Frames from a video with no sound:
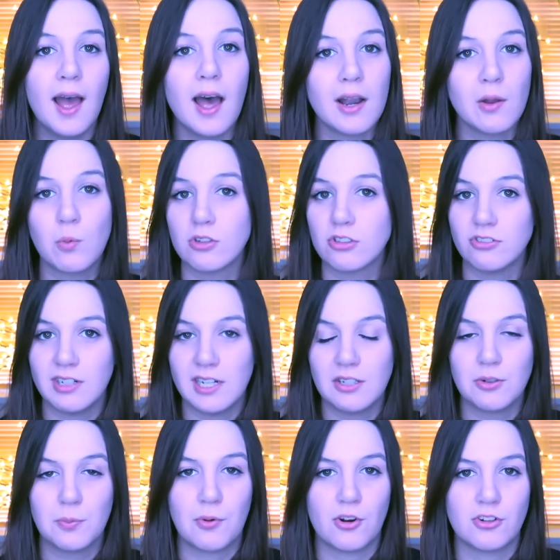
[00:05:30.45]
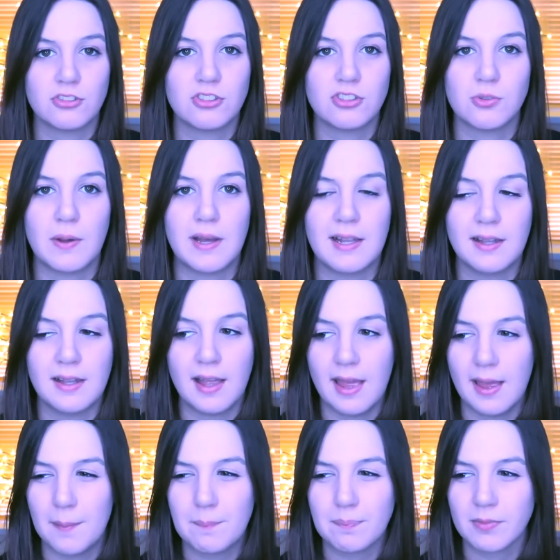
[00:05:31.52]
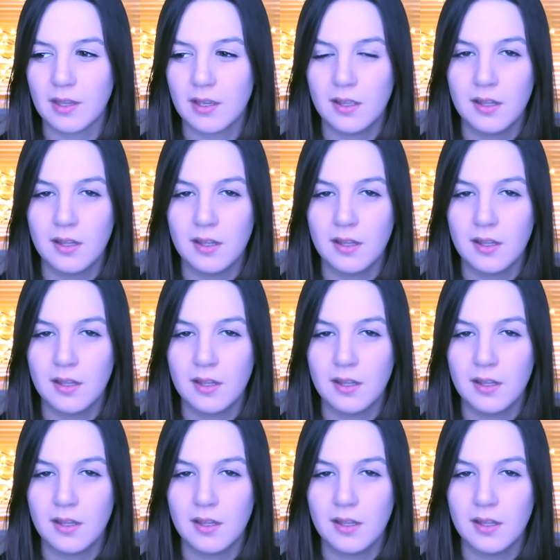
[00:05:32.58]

and it was a really good product as well. Um,